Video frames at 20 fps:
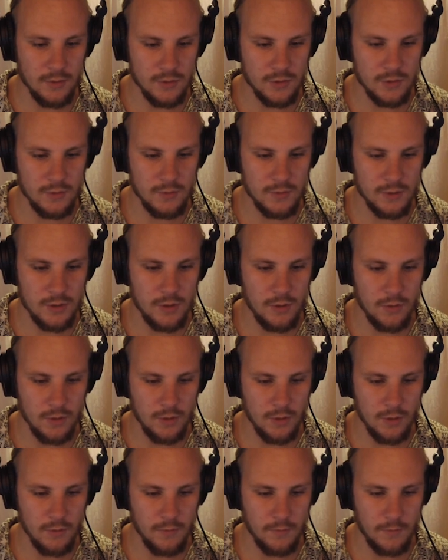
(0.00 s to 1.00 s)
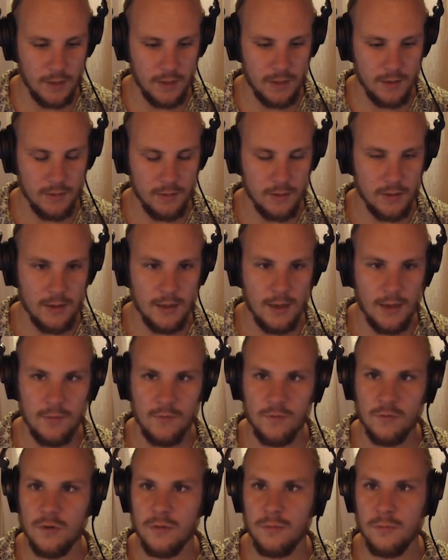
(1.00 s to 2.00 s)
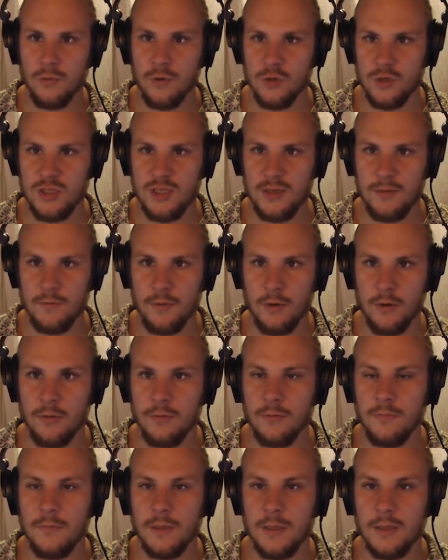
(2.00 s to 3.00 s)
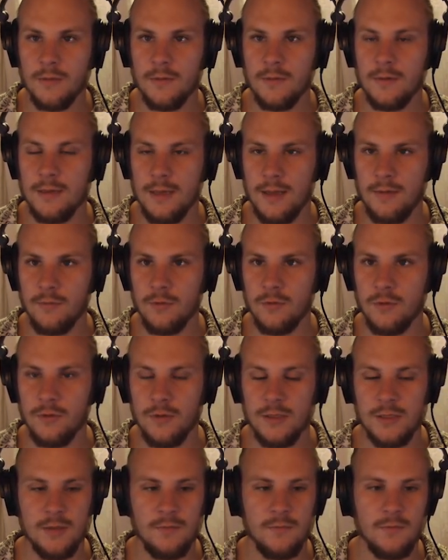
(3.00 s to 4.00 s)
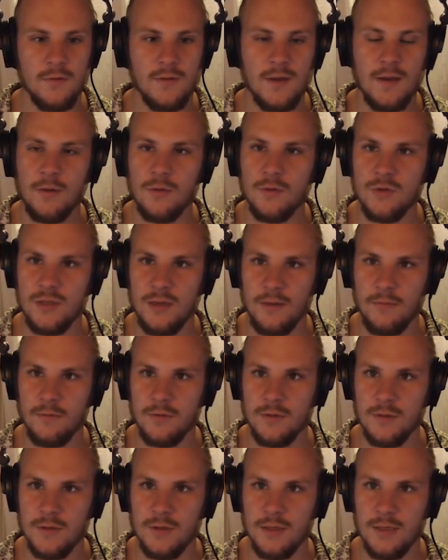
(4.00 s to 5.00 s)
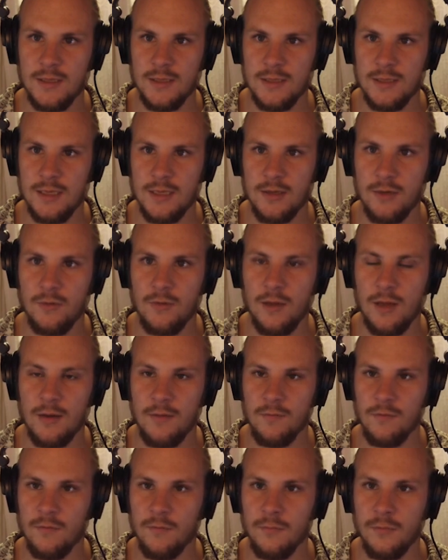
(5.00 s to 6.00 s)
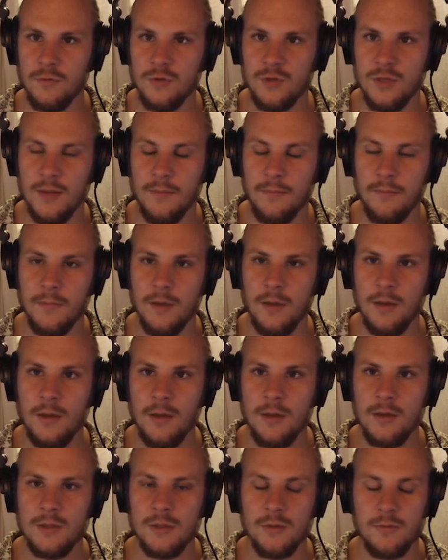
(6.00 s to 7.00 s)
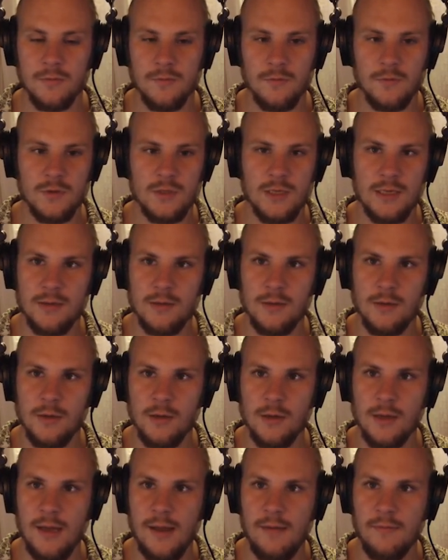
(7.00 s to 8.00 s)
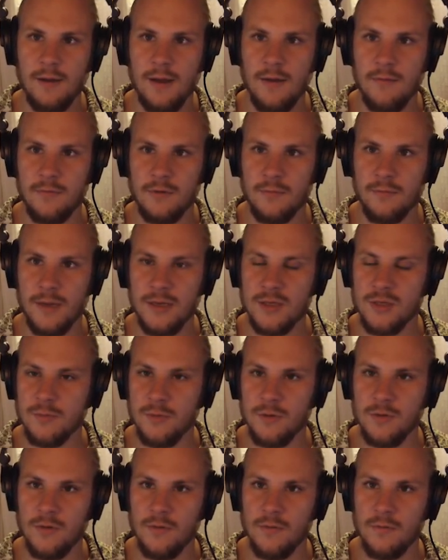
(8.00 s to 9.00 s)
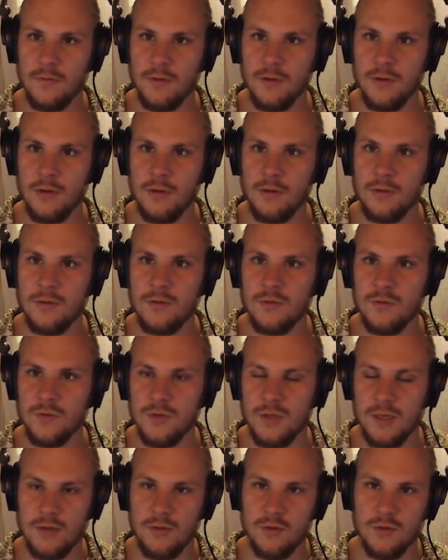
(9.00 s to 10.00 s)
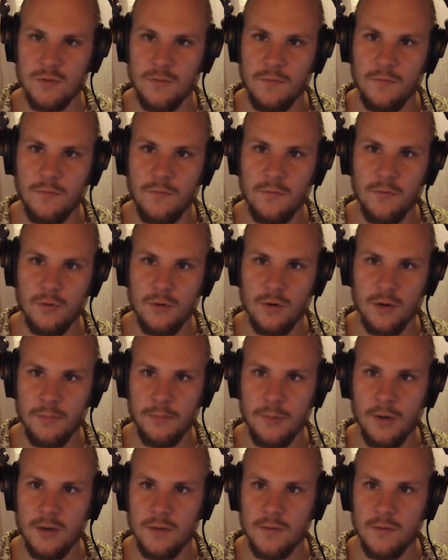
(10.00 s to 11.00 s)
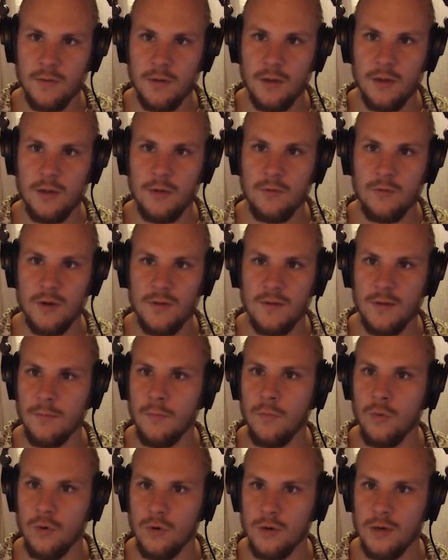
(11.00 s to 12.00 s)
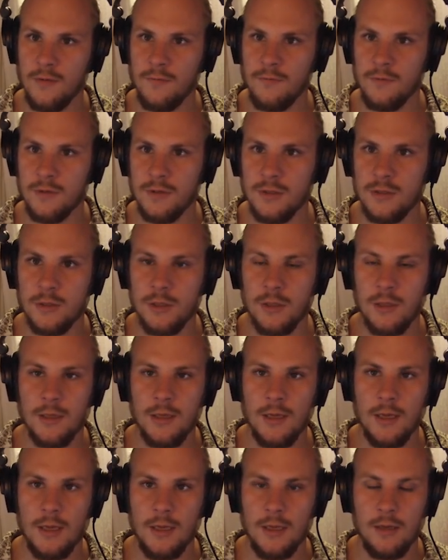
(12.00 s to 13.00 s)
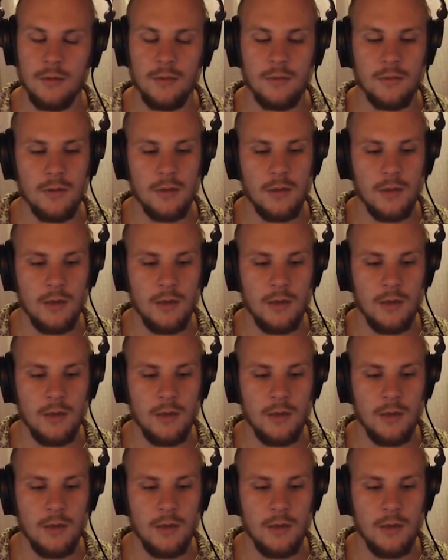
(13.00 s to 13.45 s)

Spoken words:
also do is go the other way and turn it more stereo. What that will do is it will take those differences in the signal and it will boost them. So it will set every measurement of the two signals further apart, creating more difference in